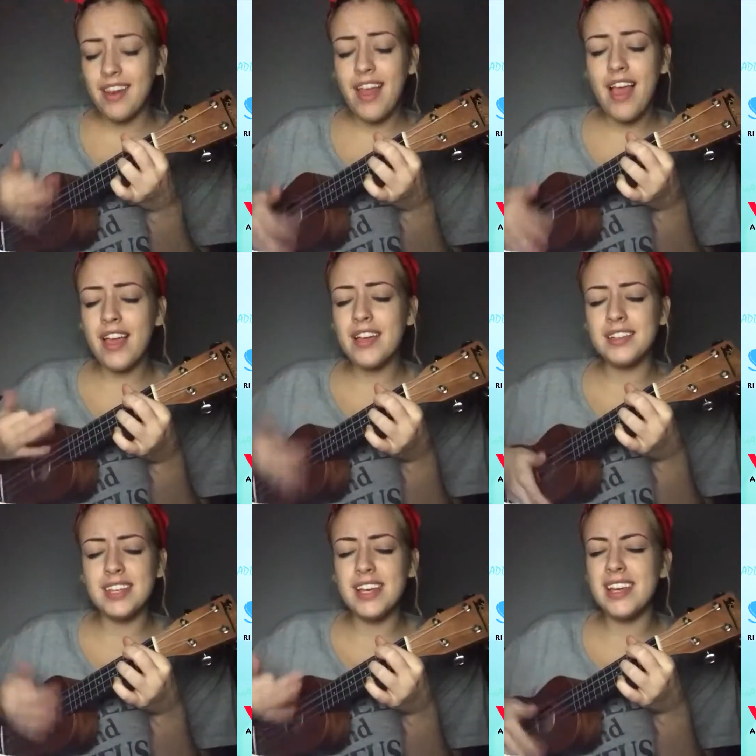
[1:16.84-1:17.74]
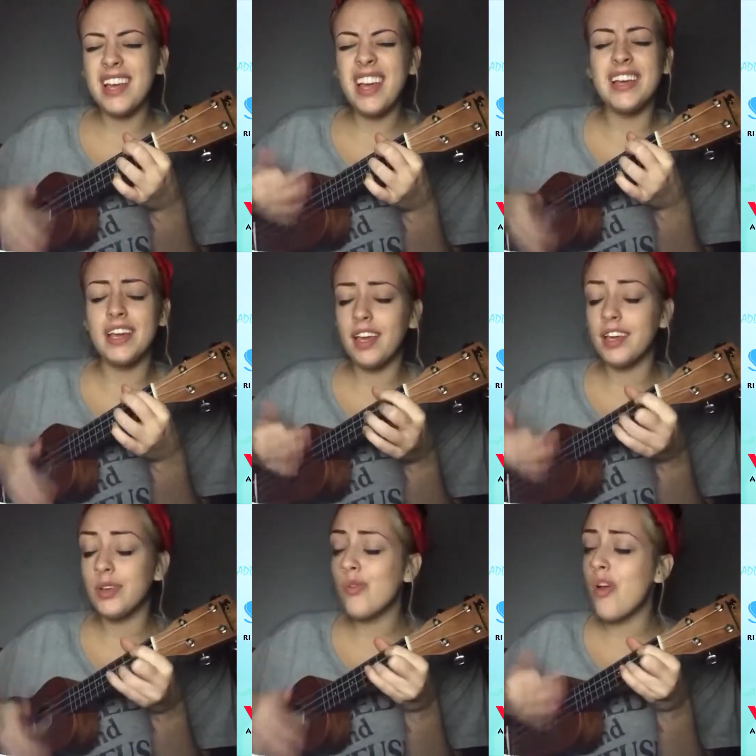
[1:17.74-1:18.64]
Lady,
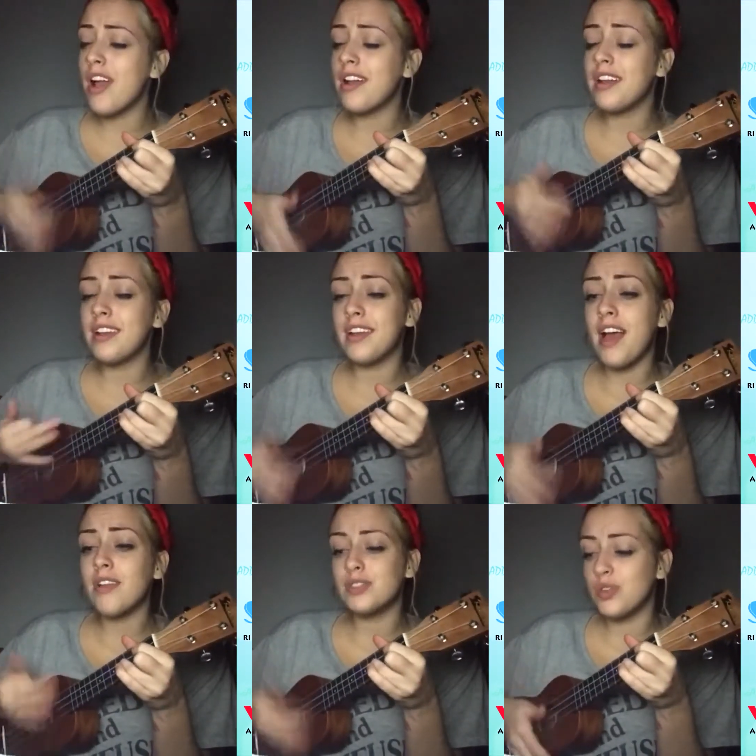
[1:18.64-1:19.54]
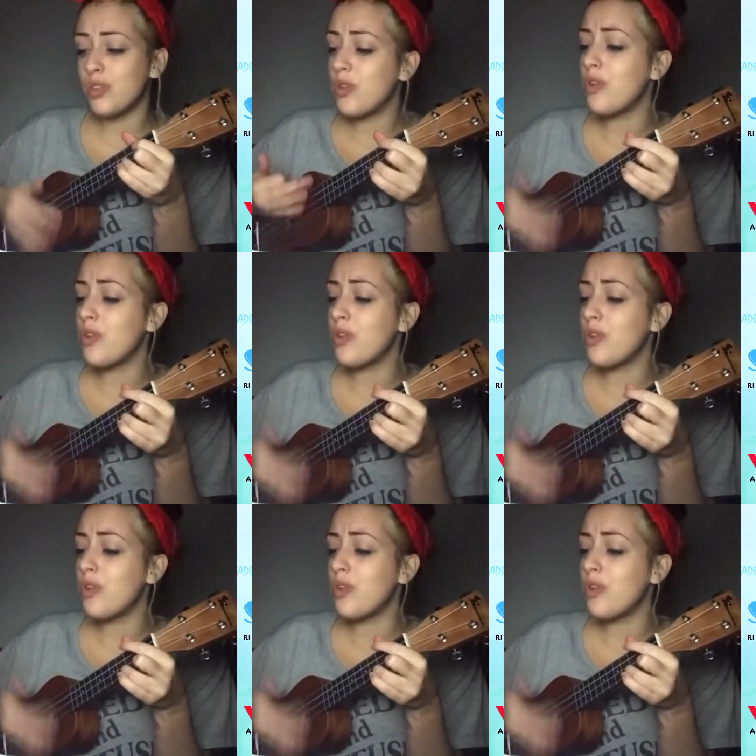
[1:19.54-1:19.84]
running down to the